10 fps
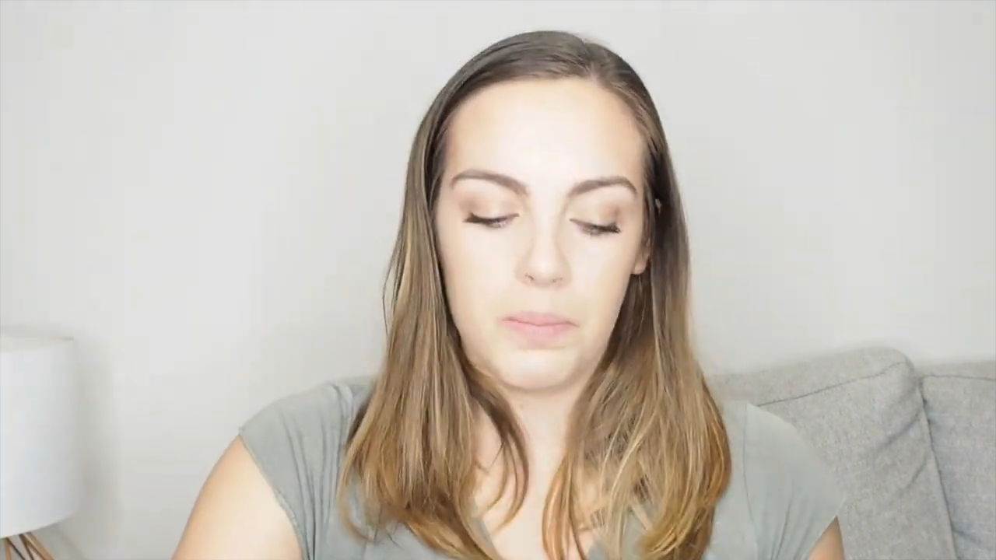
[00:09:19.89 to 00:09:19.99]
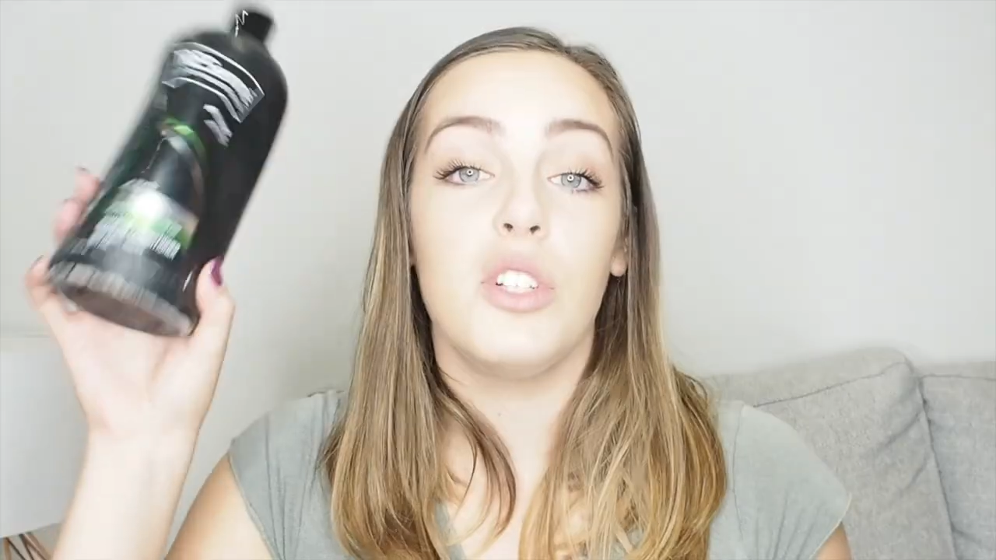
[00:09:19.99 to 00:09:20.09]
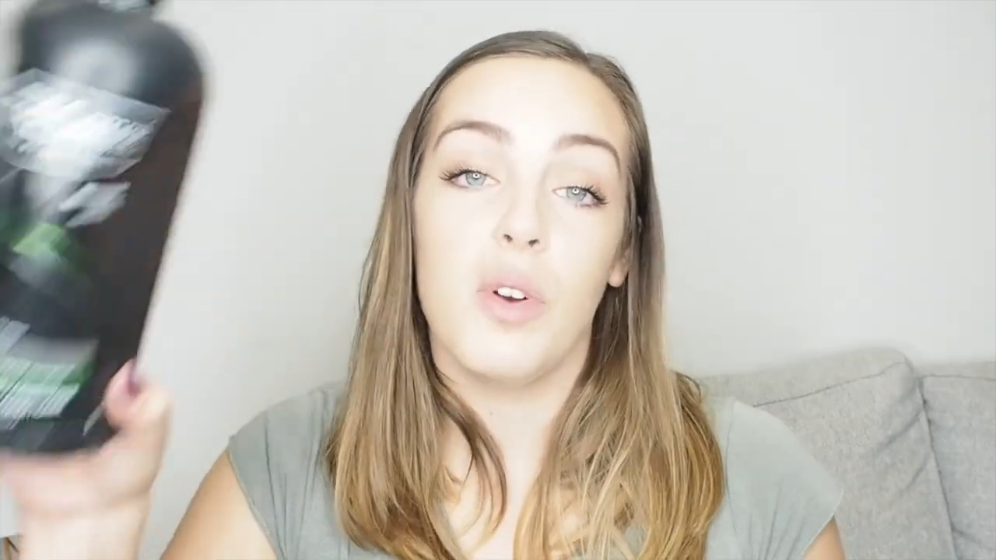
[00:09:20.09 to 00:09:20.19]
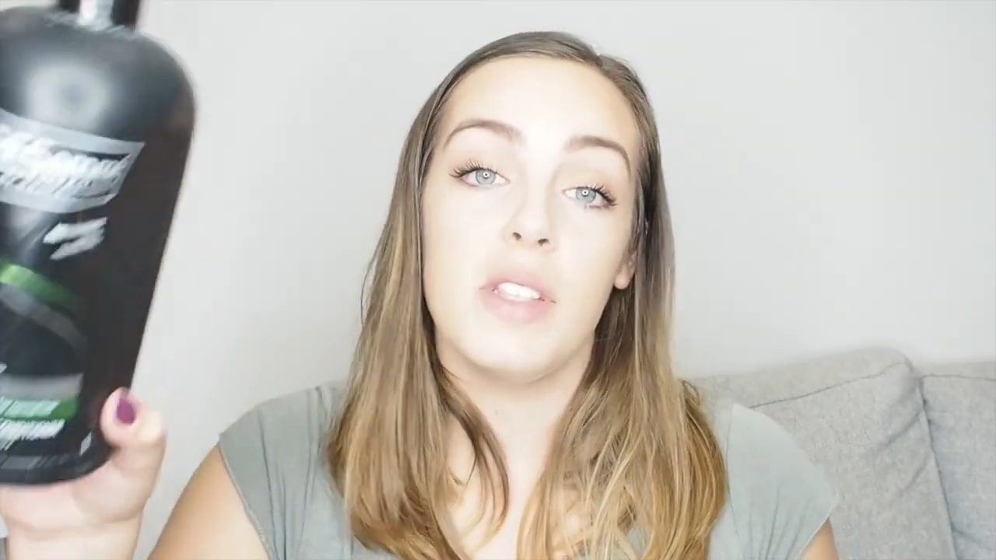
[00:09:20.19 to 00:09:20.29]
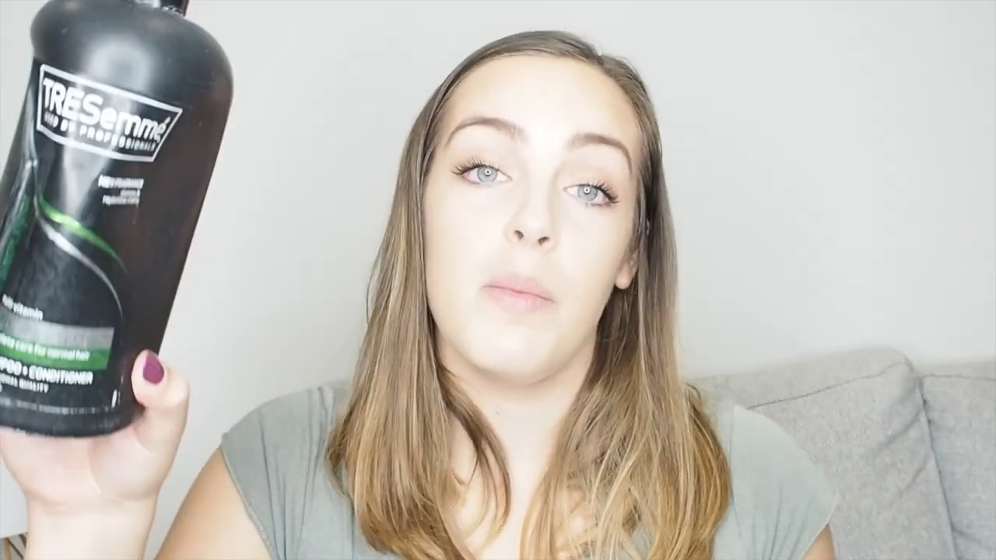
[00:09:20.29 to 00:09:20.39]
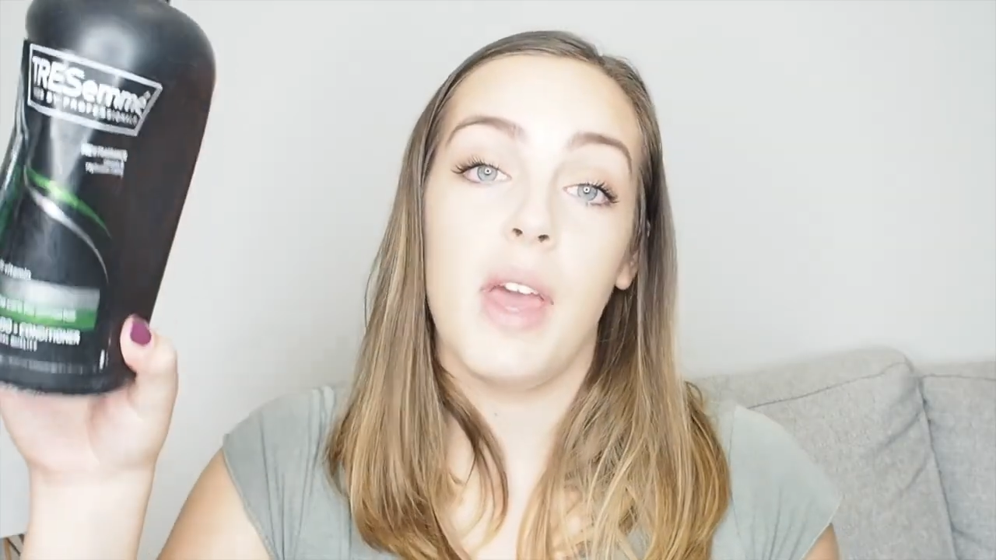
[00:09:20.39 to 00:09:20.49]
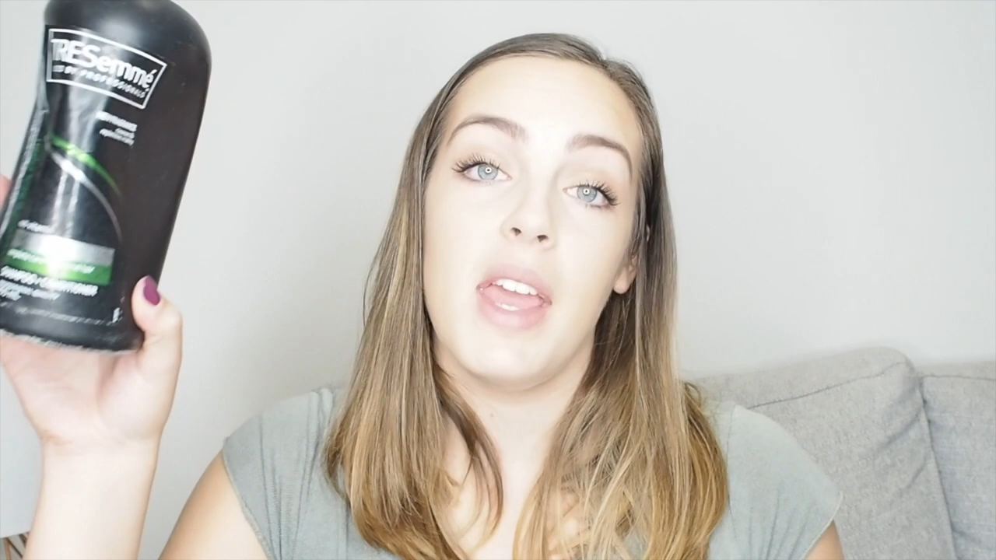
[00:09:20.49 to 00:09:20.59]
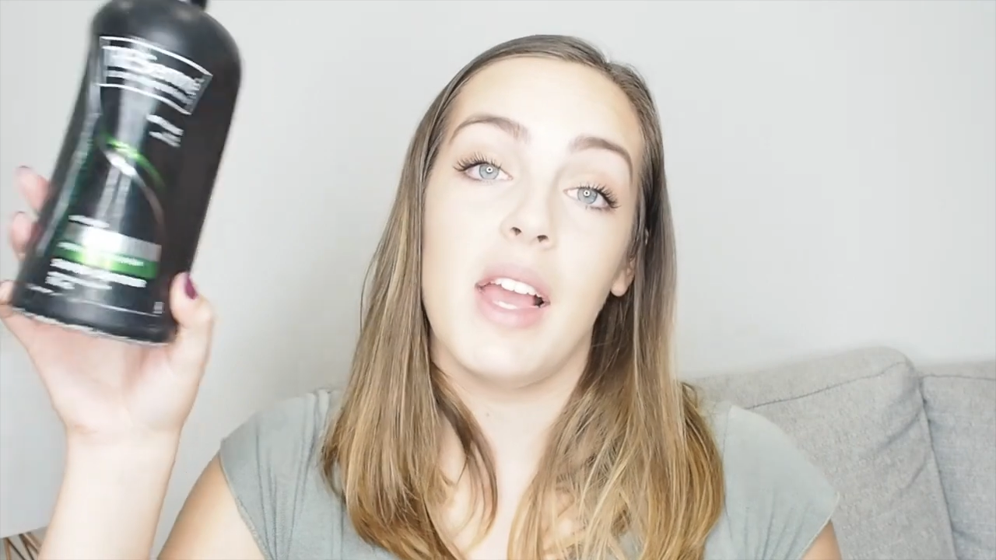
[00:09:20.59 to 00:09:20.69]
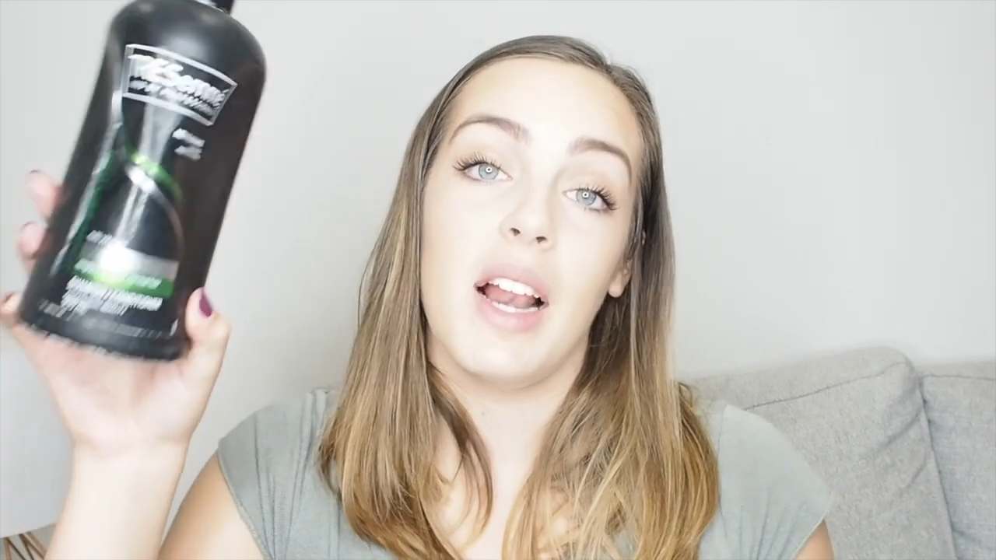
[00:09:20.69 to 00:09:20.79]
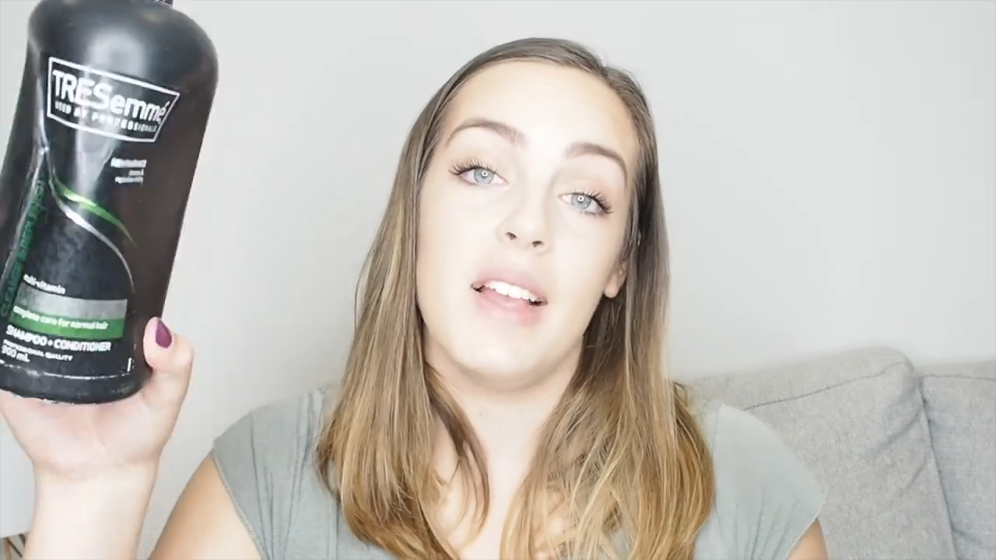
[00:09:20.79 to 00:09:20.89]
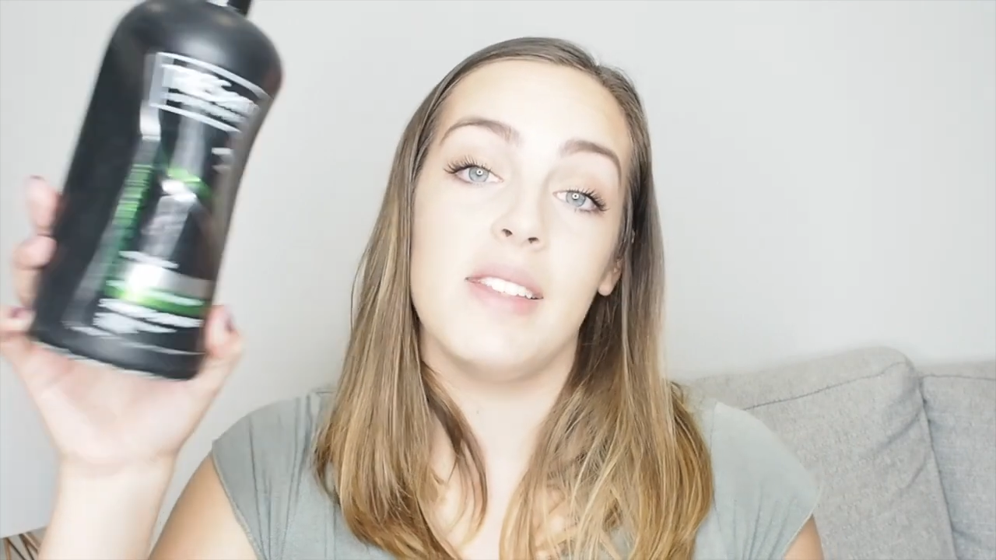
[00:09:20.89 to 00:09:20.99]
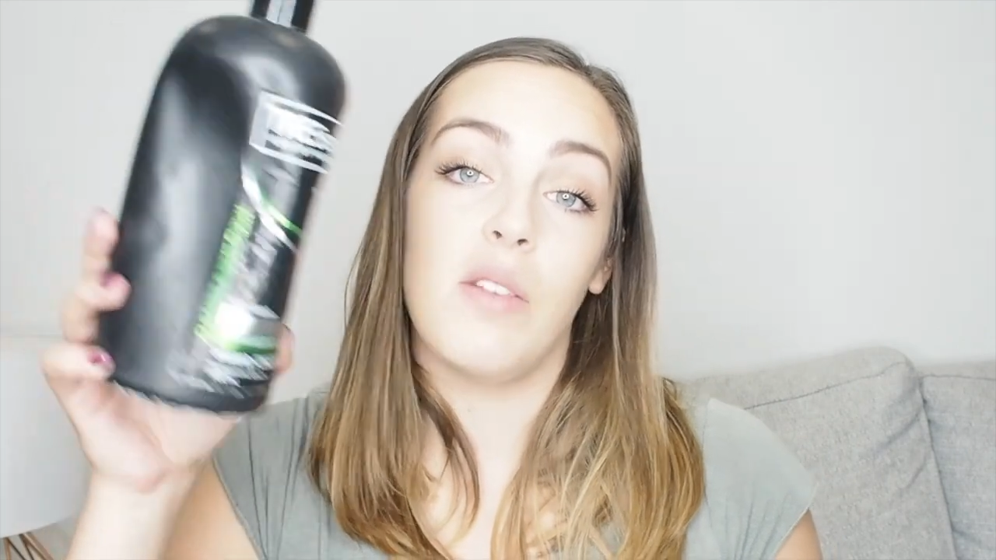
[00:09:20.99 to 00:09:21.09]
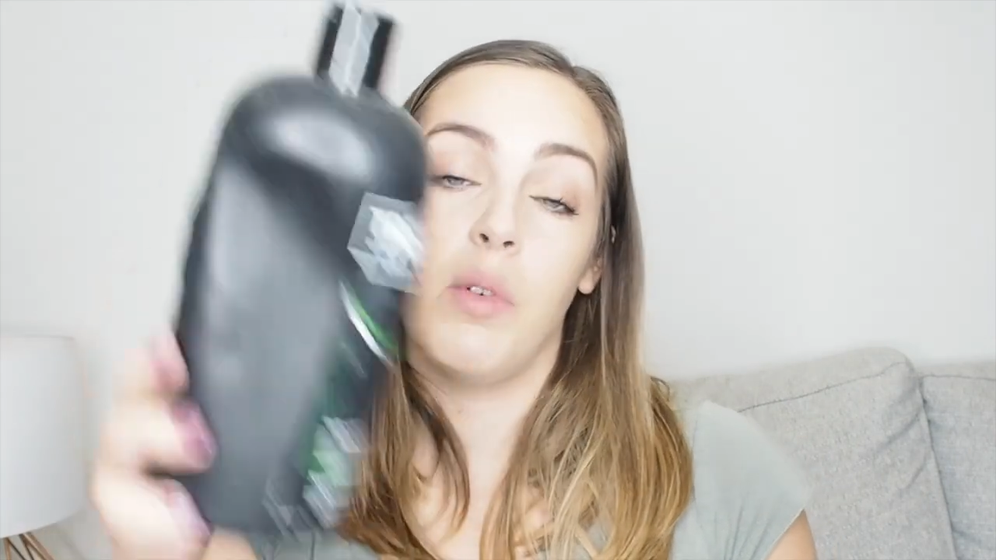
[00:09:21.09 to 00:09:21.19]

The Tresemme Cleanse and